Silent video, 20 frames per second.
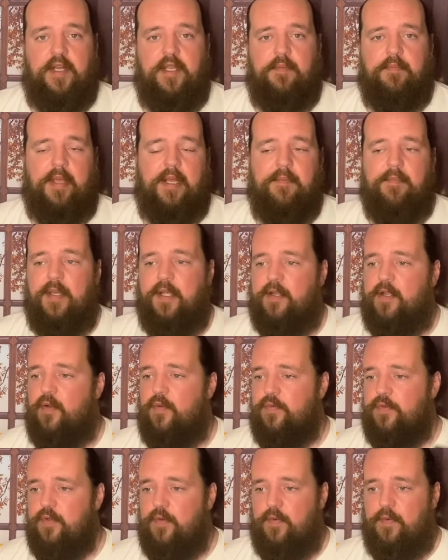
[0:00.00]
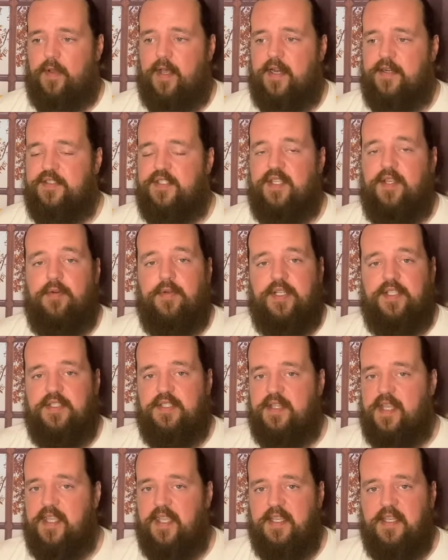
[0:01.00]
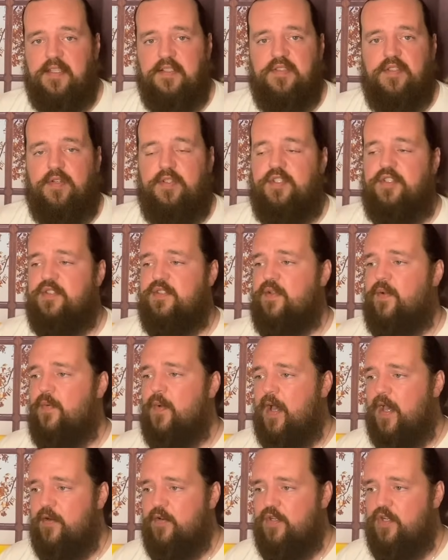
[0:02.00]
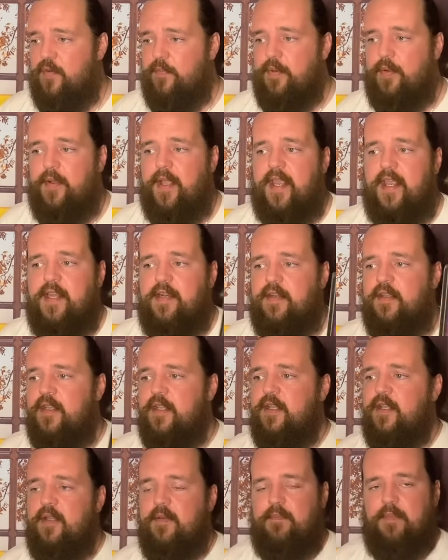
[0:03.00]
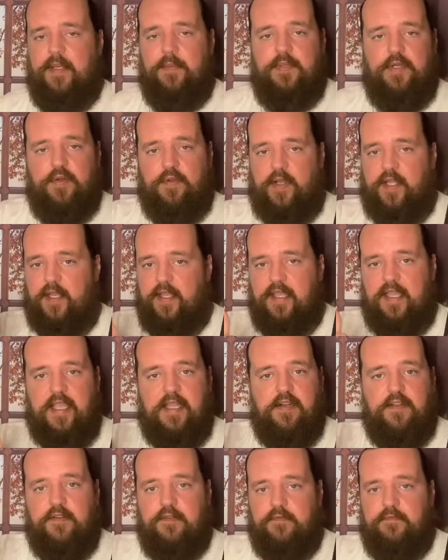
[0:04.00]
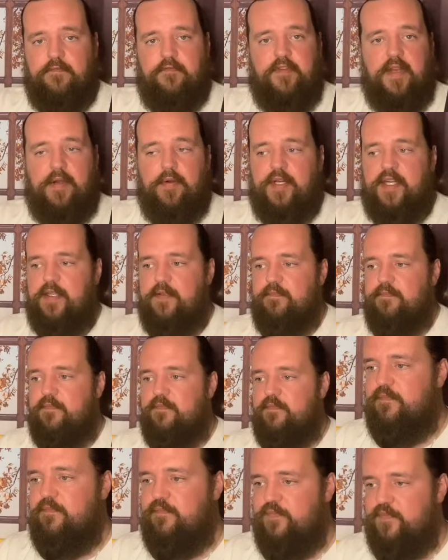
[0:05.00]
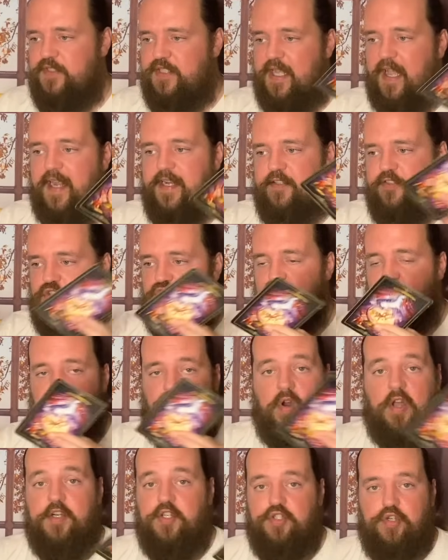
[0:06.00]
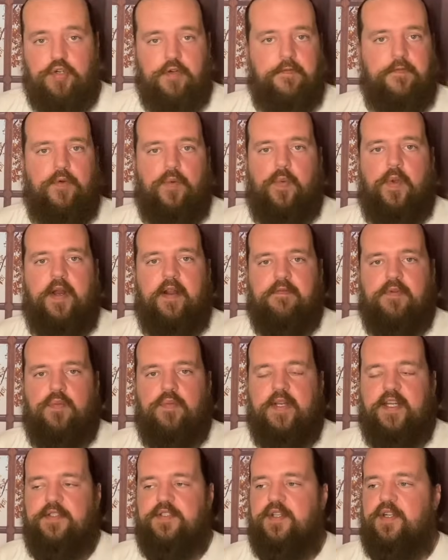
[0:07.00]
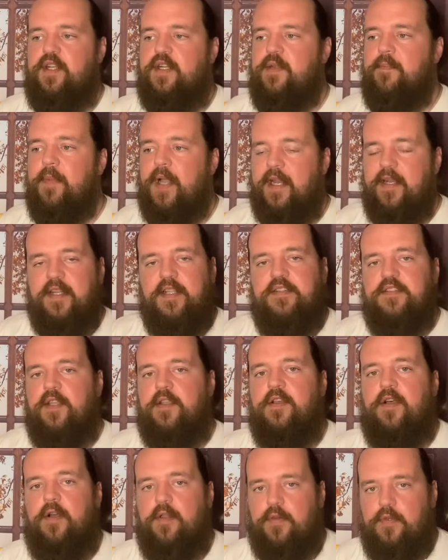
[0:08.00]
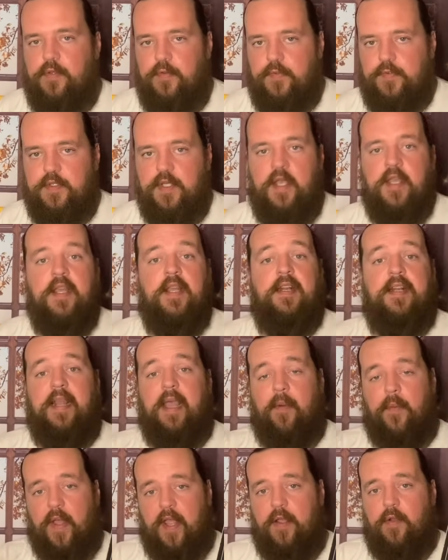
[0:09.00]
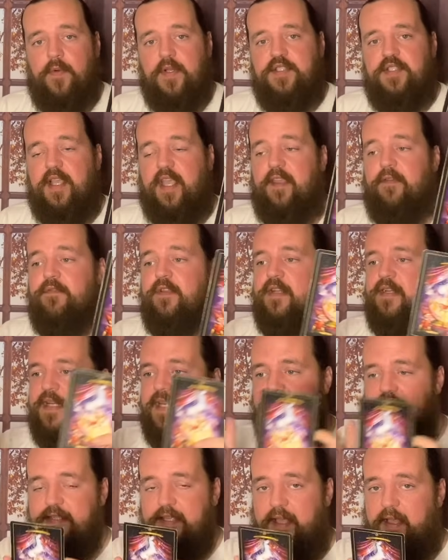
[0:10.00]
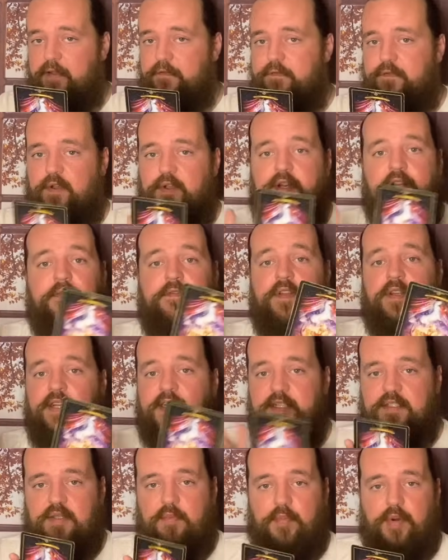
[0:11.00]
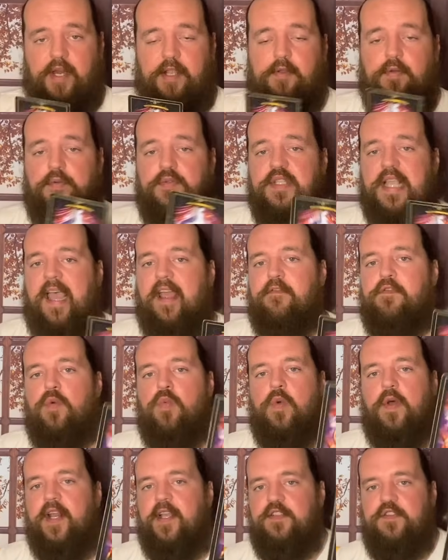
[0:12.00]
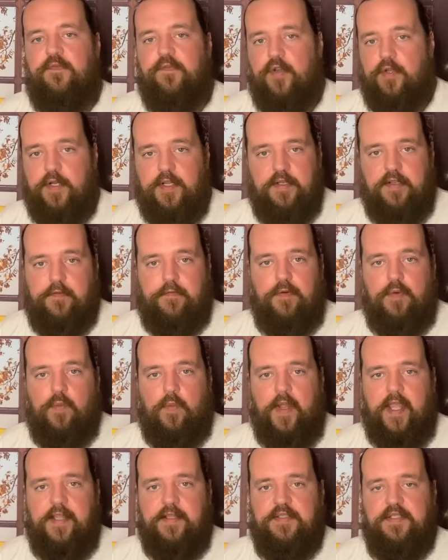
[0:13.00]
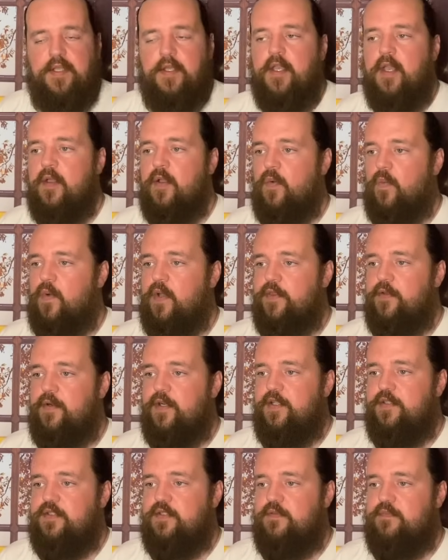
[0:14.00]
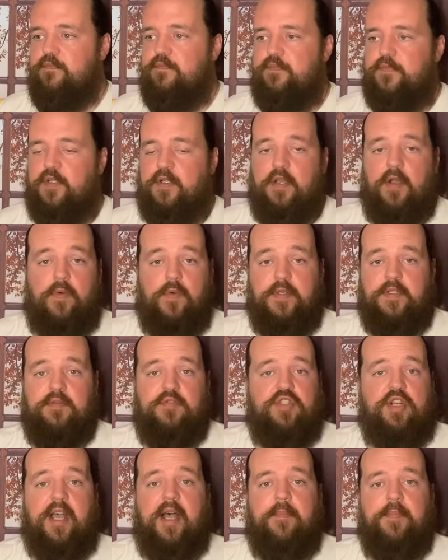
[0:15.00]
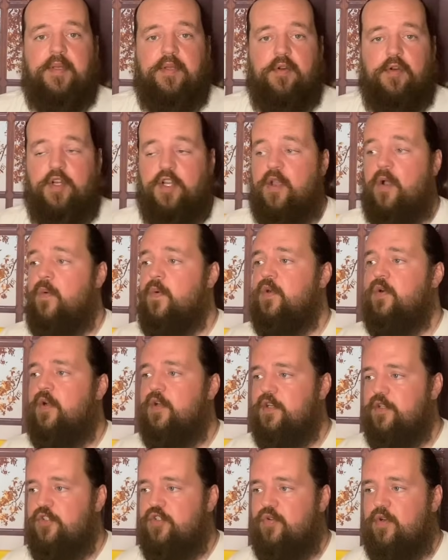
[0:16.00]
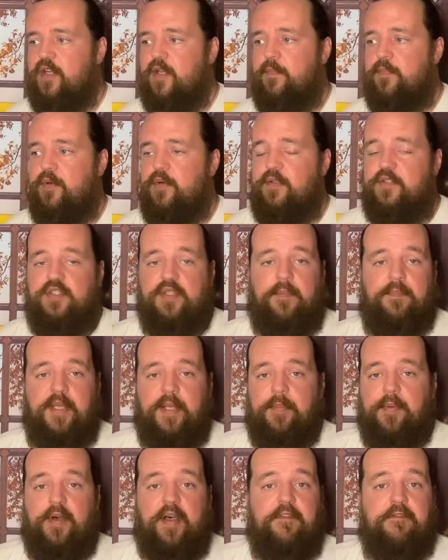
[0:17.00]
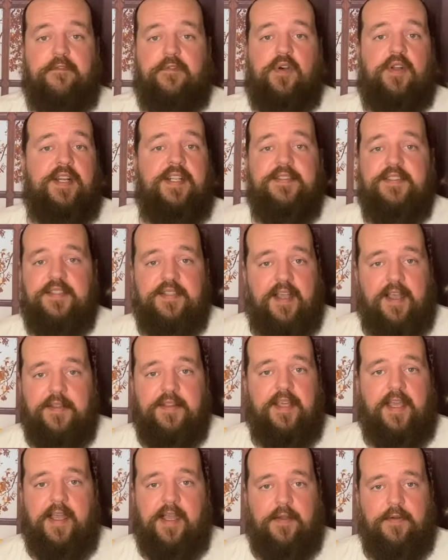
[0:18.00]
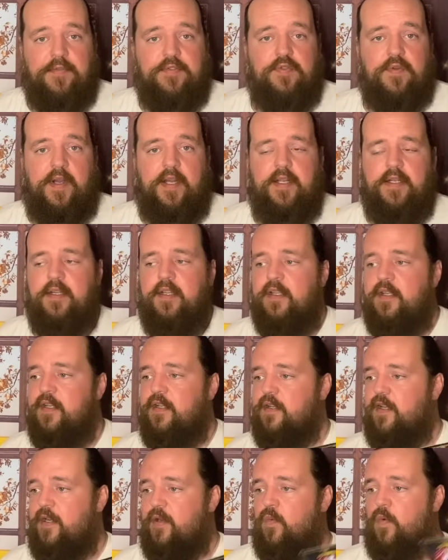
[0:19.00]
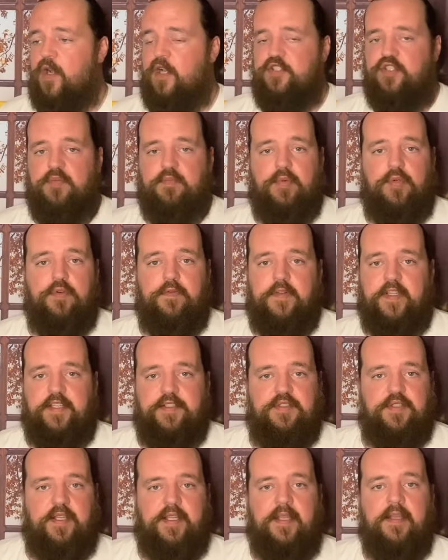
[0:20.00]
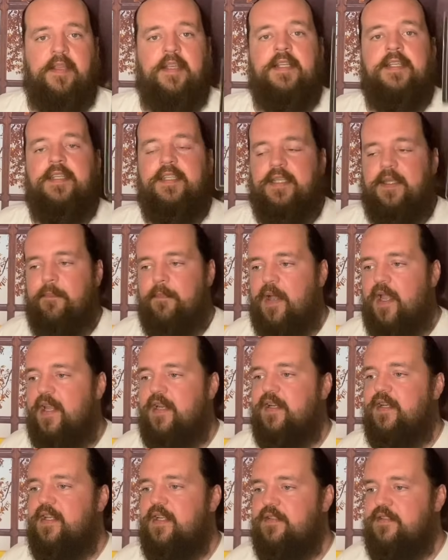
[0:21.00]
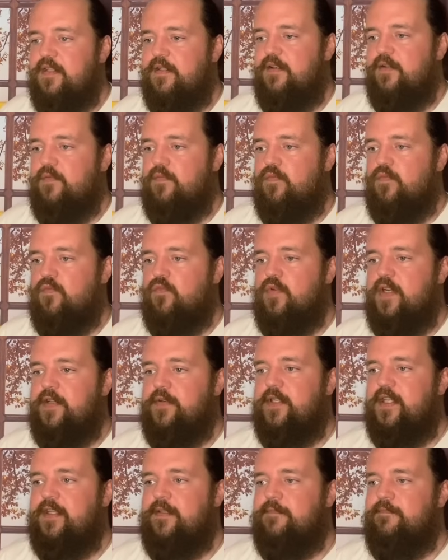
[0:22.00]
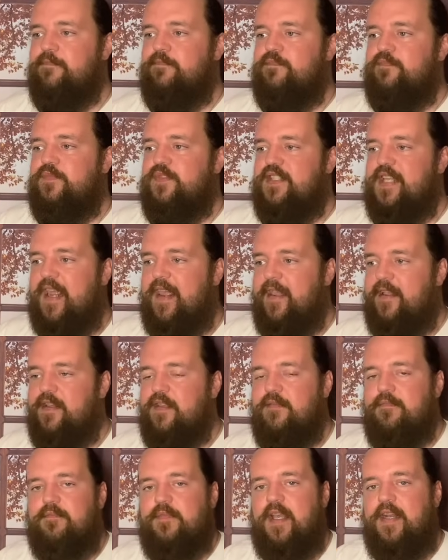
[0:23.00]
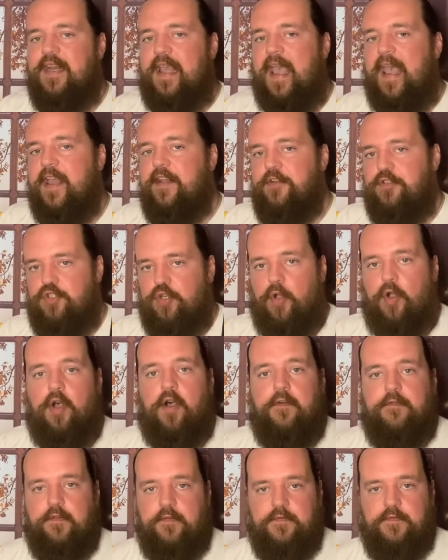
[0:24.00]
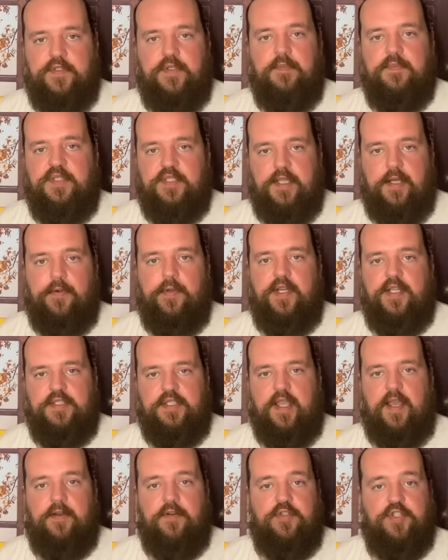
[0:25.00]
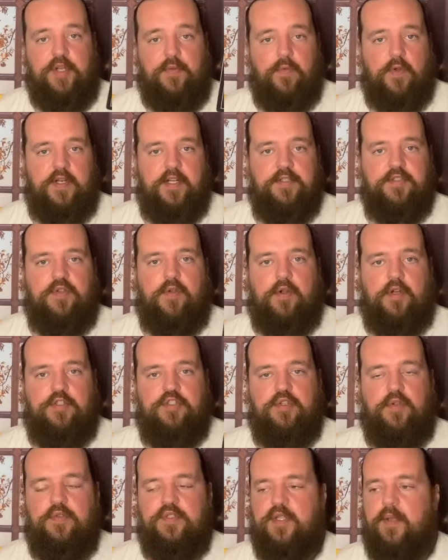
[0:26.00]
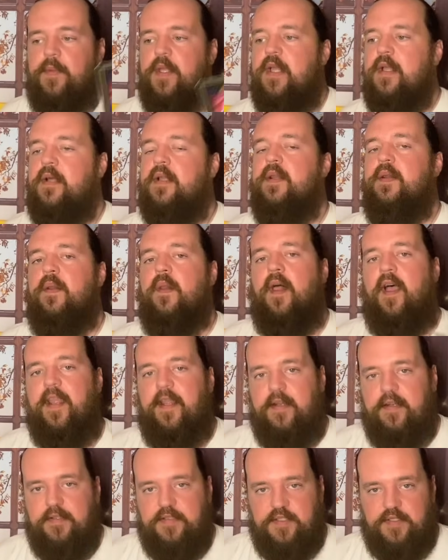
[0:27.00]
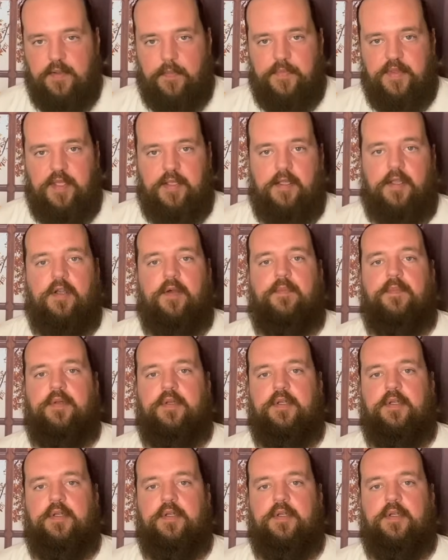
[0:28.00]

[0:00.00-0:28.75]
You might have been going through a lot of serious things, or just a lot on your plate. Maybe you're like in a very tight structure for whatever reason, and you might need to cut loose. Now, I always say, if you need to have fun, if you need to break loose, everyone has fun in different ways, whether it's going shopping or going on a trip, or some people have fun inside the house, right? Like watching movies. Like, you might need to really take an edge off of some serious energy when this card shows up, lighten something up.